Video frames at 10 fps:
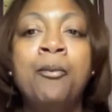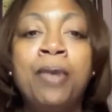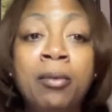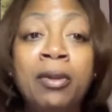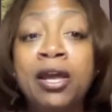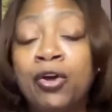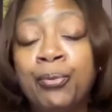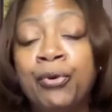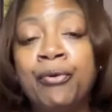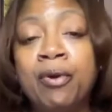public
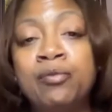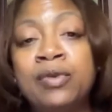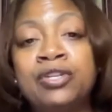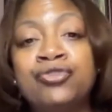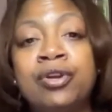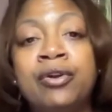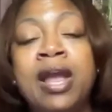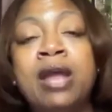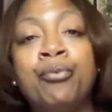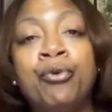health program administrator,
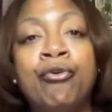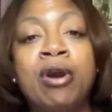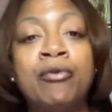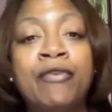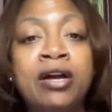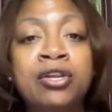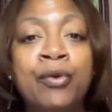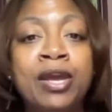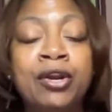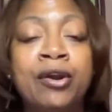and program
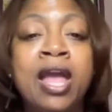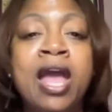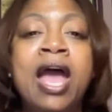evaluator,